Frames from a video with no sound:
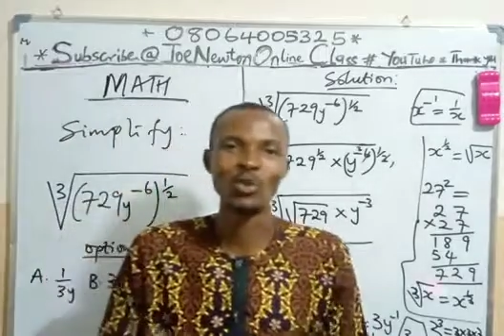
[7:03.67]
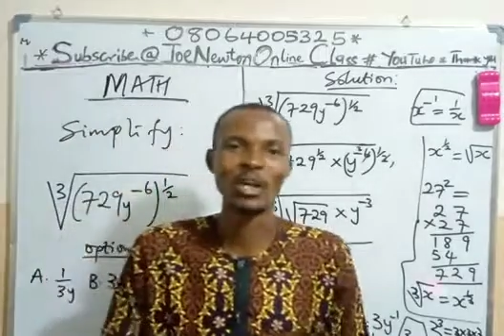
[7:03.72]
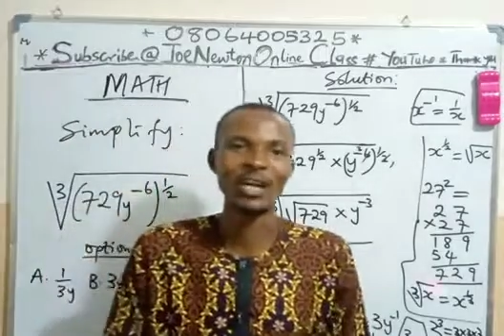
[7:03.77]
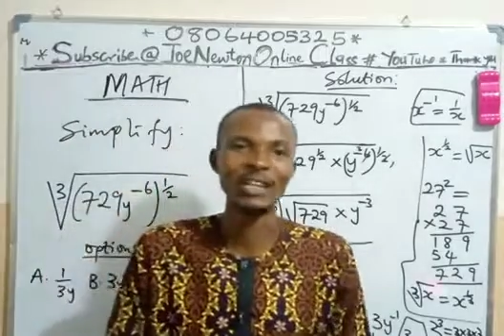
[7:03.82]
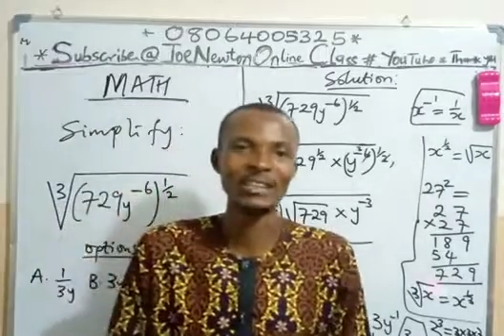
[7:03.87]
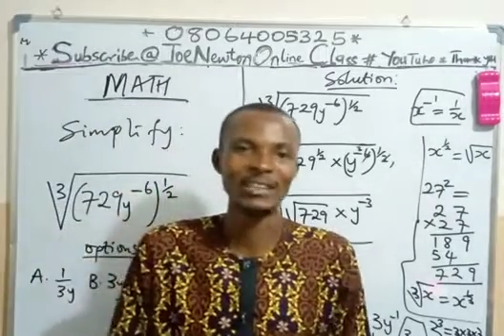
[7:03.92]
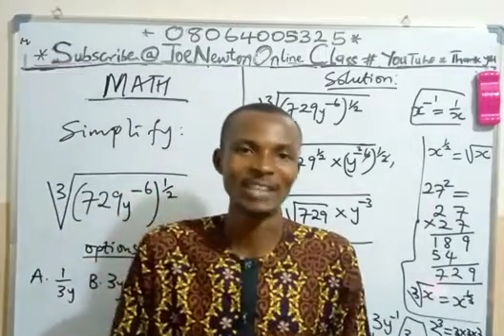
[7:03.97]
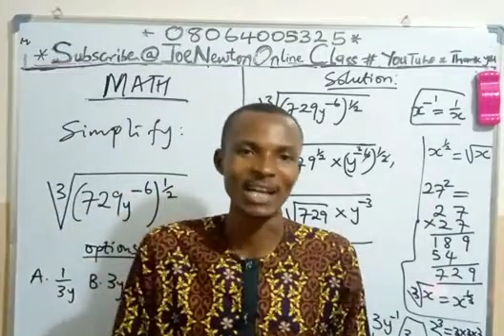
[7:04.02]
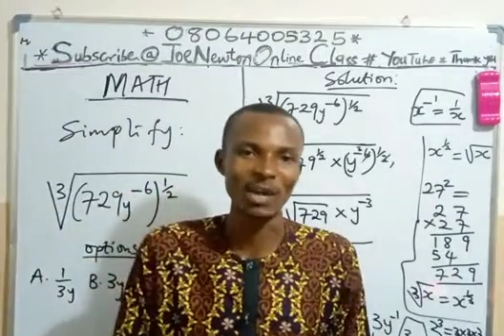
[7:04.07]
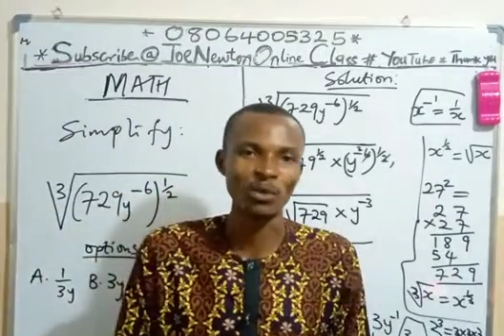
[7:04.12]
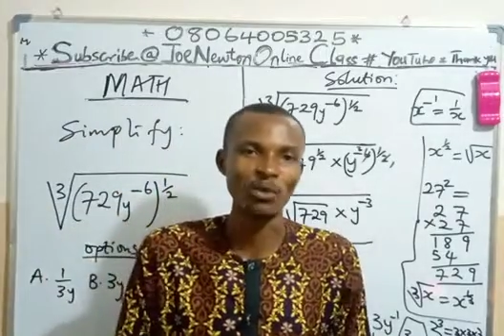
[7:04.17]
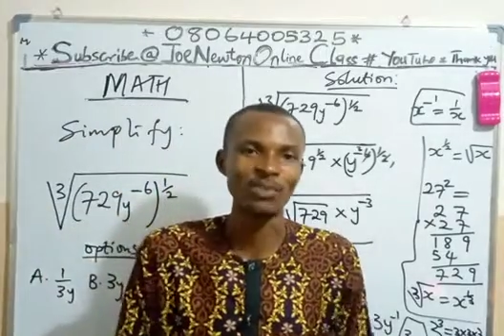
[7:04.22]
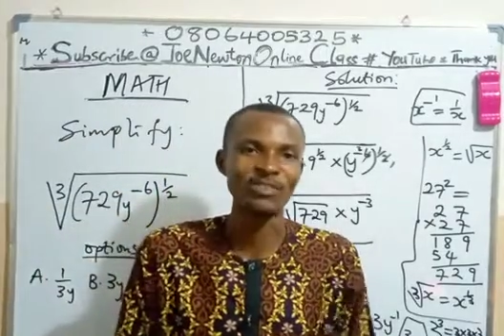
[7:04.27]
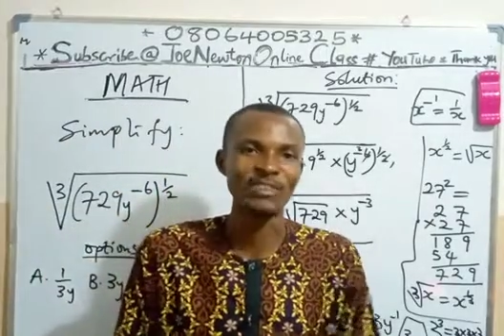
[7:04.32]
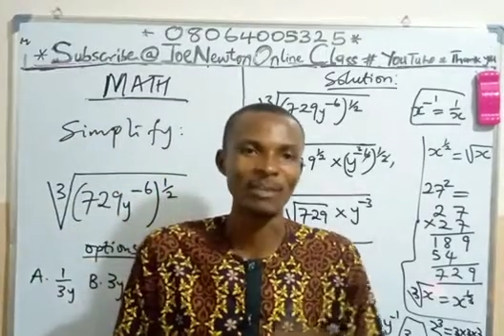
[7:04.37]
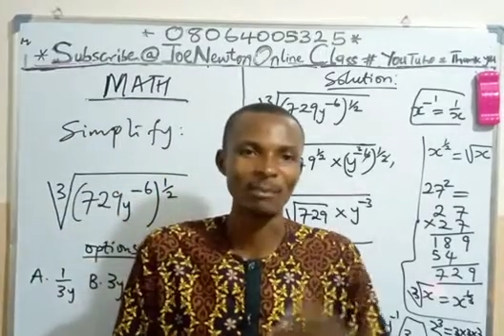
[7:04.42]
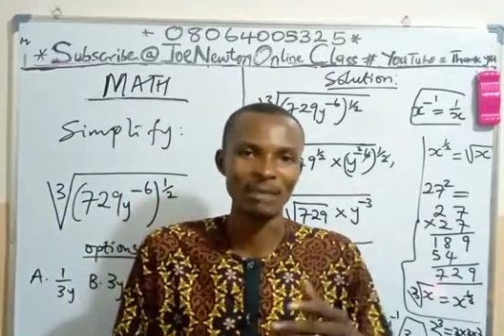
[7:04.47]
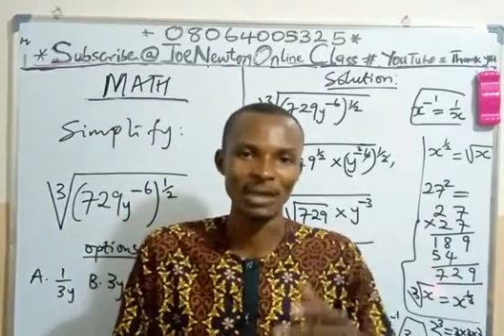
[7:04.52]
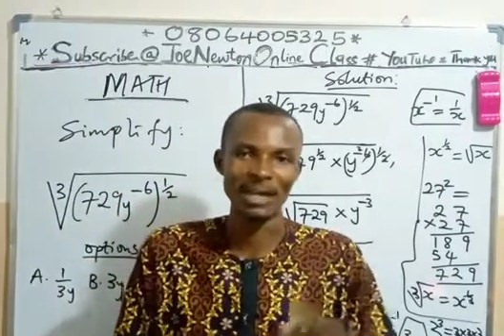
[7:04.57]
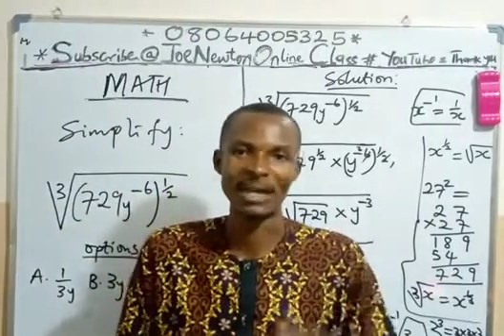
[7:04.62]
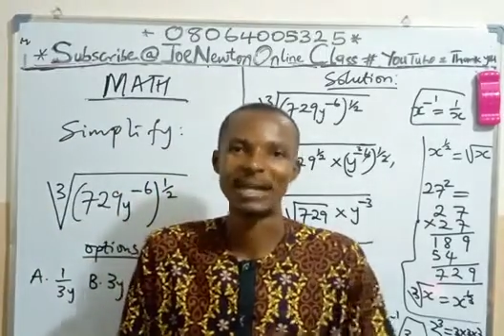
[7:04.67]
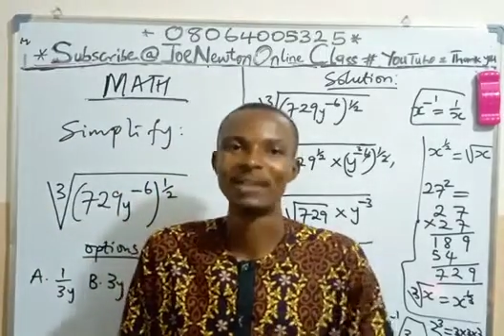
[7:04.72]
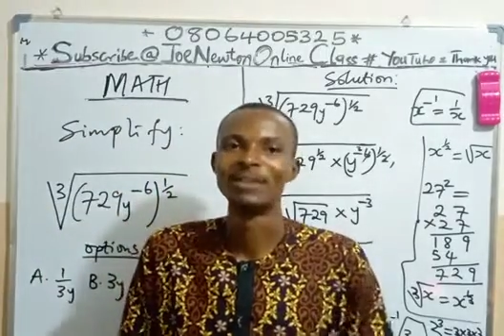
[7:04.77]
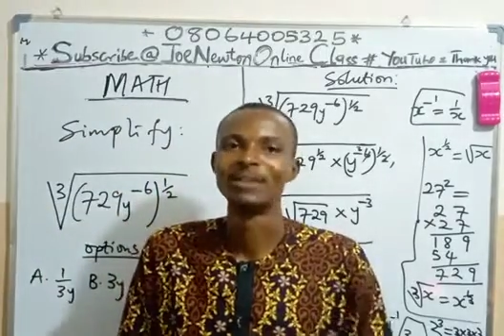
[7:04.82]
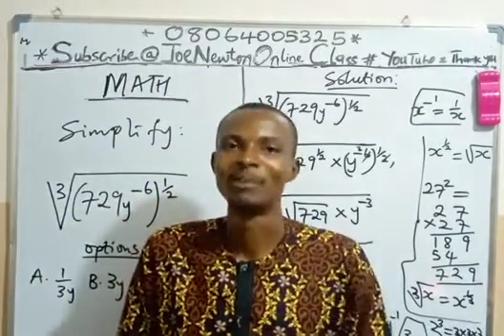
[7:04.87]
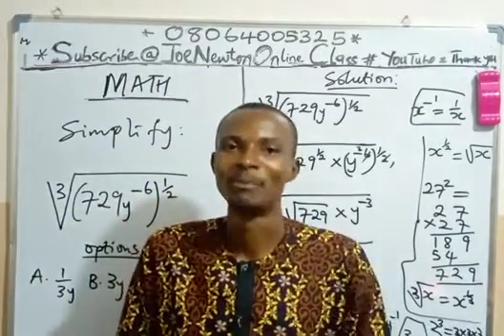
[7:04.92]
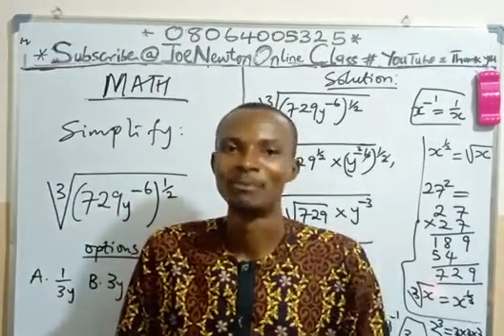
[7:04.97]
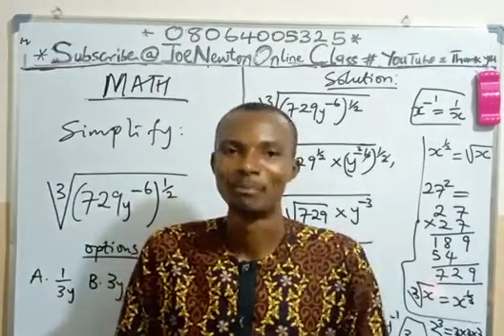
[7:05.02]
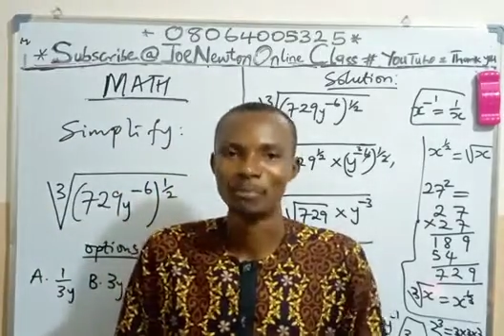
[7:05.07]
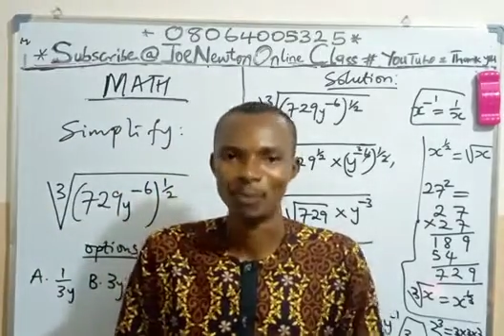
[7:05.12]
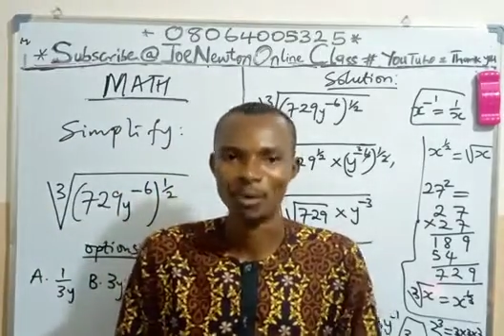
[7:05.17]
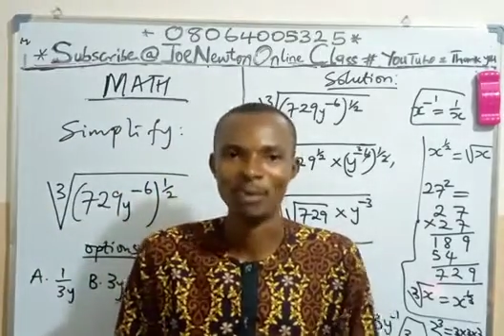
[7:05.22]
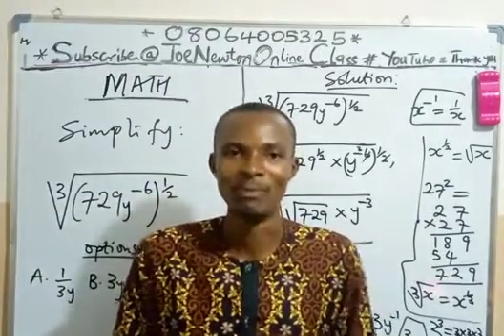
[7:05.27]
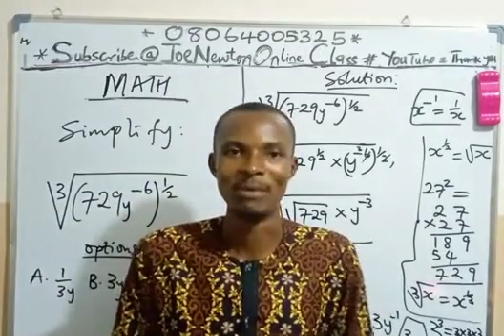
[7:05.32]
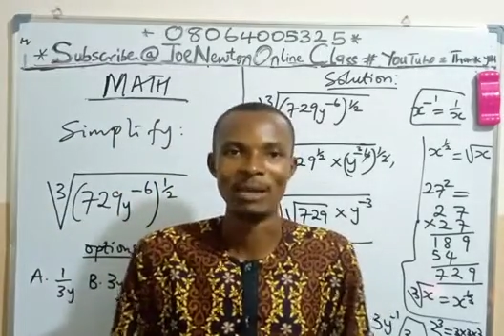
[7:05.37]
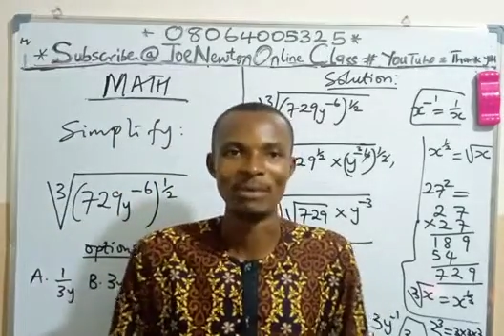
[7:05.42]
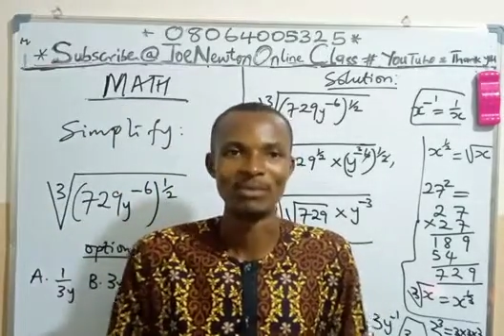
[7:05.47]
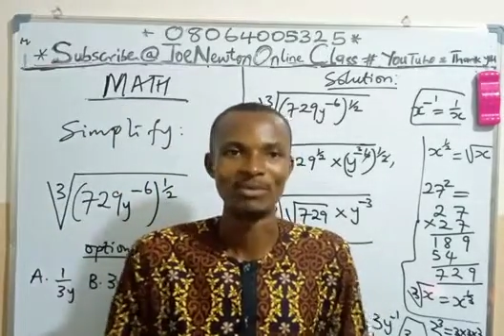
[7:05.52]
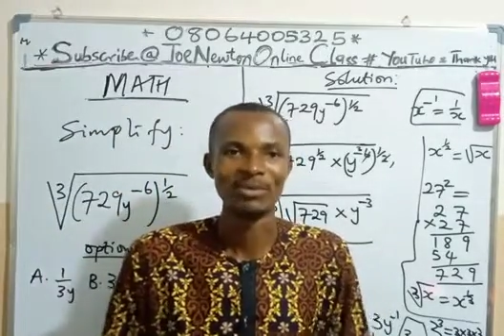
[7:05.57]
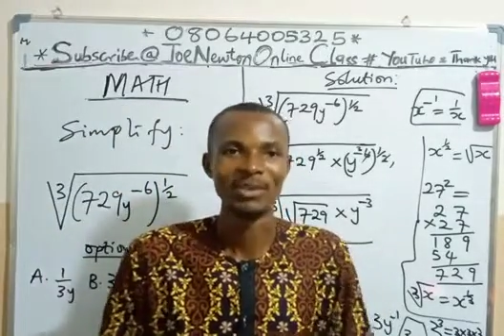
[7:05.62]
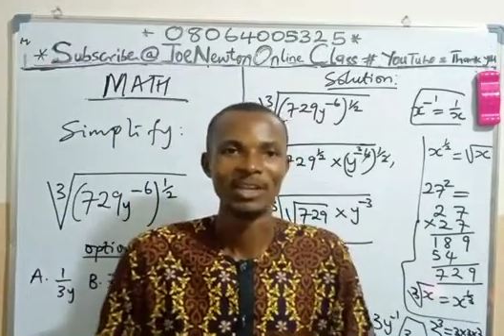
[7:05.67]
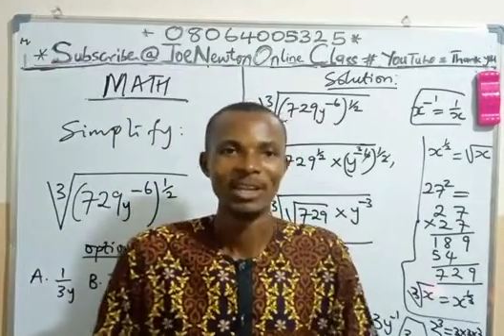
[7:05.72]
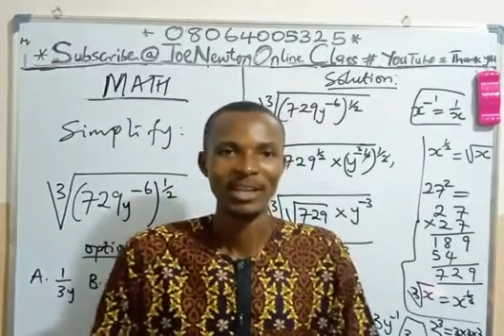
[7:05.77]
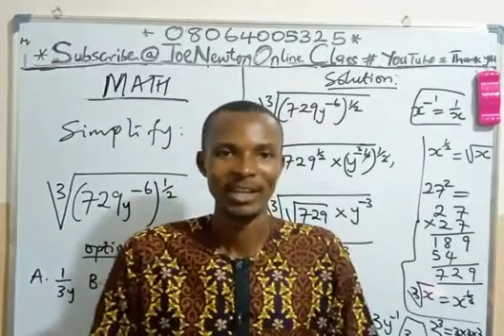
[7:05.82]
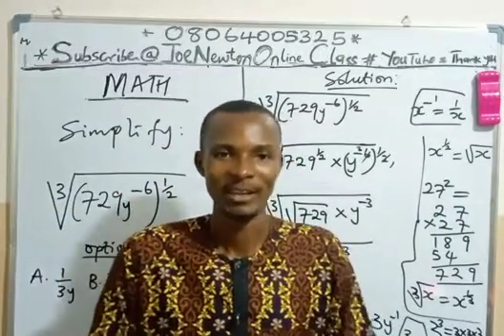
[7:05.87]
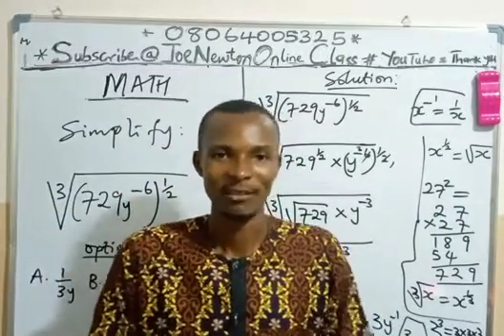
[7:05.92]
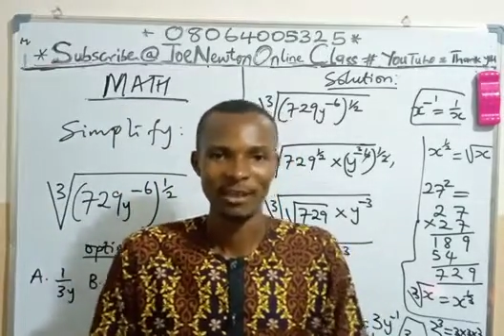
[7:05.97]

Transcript: can tackle similar problems